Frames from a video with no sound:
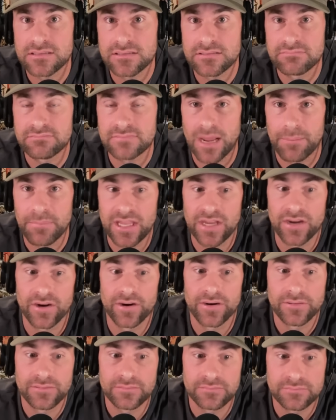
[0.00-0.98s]
I'm
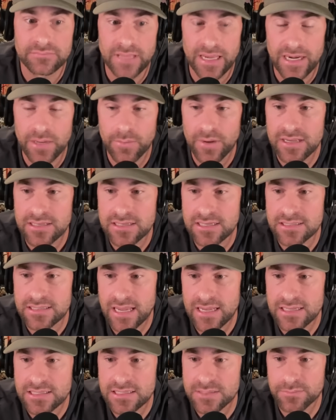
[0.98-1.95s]
here anyways because
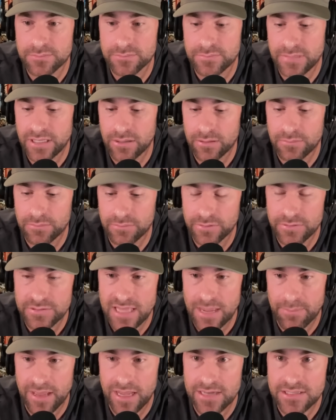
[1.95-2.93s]
I had some lose
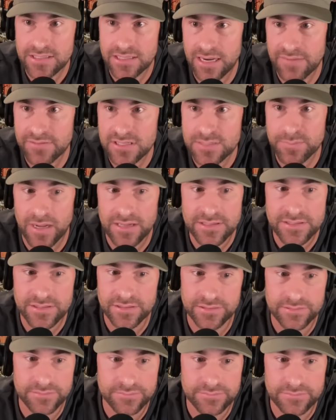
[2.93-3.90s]
that match, and then I have a
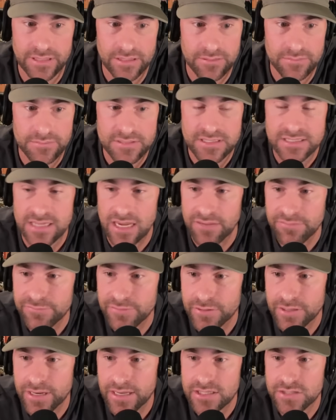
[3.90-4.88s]
sponsor stuff
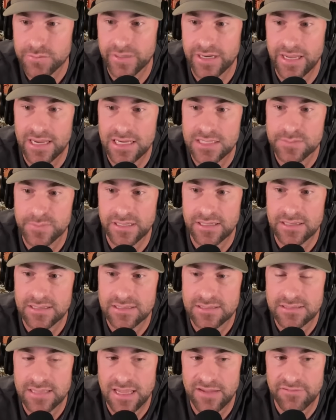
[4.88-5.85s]
for the next 3 days
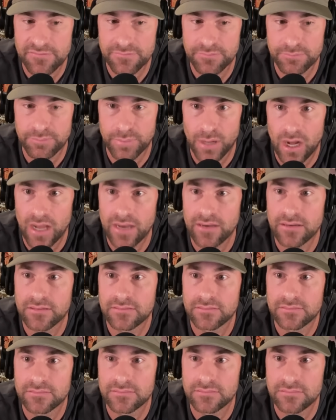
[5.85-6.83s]
because they've bought
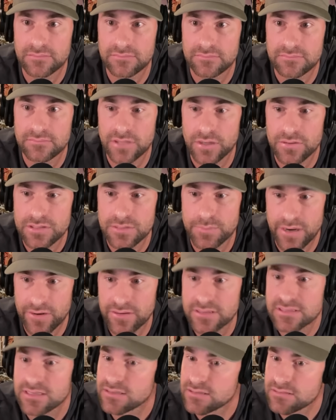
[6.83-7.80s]
those
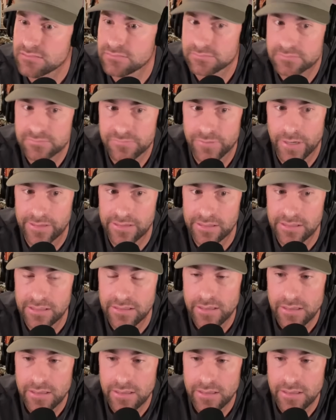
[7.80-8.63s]
appearances, frankly.